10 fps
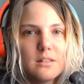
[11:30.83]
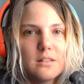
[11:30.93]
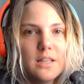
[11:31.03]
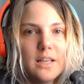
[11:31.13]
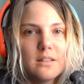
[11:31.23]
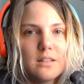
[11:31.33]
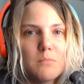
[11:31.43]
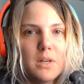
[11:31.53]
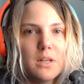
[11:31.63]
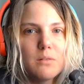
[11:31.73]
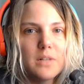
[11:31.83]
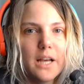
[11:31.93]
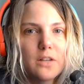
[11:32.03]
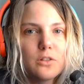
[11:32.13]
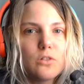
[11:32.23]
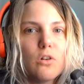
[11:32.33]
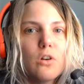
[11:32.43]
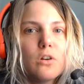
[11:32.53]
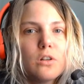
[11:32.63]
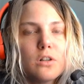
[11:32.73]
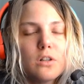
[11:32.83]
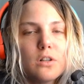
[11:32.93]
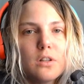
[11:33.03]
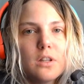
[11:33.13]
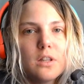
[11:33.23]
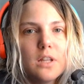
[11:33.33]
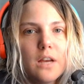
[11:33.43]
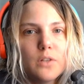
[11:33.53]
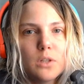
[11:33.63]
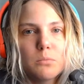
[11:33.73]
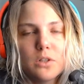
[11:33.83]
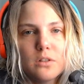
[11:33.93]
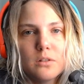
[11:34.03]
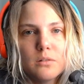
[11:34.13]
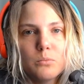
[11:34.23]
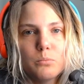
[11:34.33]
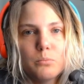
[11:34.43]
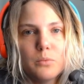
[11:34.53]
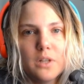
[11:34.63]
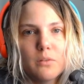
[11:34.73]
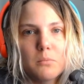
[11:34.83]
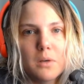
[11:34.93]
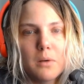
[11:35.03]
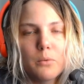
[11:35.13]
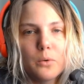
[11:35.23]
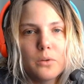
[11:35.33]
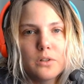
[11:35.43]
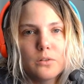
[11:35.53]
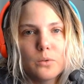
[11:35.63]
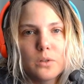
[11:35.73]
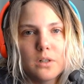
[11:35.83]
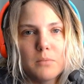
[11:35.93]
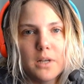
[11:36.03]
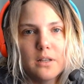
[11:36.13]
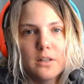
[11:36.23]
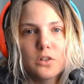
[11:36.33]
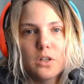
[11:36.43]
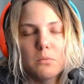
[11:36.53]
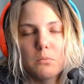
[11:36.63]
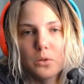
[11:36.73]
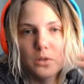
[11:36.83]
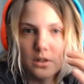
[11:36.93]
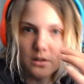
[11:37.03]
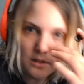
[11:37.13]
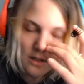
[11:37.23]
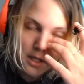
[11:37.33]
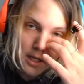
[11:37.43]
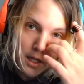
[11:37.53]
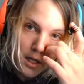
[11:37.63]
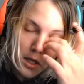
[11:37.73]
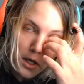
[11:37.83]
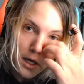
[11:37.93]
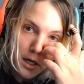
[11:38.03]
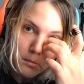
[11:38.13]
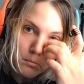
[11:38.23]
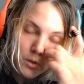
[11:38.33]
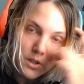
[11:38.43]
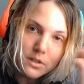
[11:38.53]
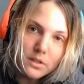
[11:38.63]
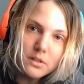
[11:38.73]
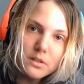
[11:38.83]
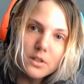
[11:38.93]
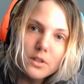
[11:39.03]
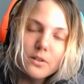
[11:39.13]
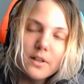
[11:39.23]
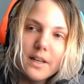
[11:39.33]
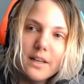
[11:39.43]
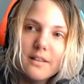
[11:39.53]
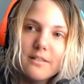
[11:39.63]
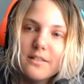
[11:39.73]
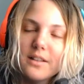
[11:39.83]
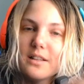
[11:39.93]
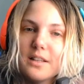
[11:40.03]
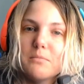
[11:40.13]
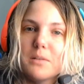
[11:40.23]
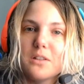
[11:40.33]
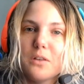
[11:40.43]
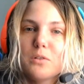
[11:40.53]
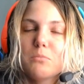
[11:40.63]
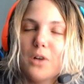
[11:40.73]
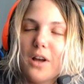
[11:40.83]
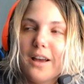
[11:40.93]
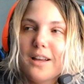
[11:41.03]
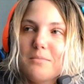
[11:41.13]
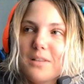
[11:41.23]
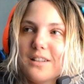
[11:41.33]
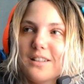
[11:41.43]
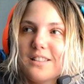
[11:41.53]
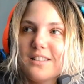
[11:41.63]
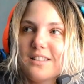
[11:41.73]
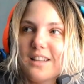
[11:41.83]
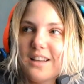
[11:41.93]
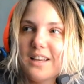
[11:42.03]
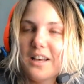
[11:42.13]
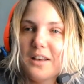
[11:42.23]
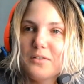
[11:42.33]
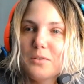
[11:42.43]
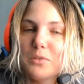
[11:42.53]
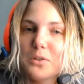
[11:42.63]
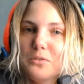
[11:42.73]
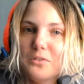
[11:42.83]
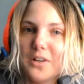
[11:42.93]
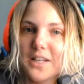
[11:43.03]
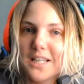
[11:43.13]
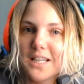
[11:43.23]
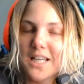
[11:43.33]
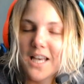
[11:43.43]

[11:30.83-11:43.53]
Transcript: yes, I might react stronger than the average person, but given my bipolar disorder and my extreme emotions, which, you know, I give myself some pride, because I have improved greatly.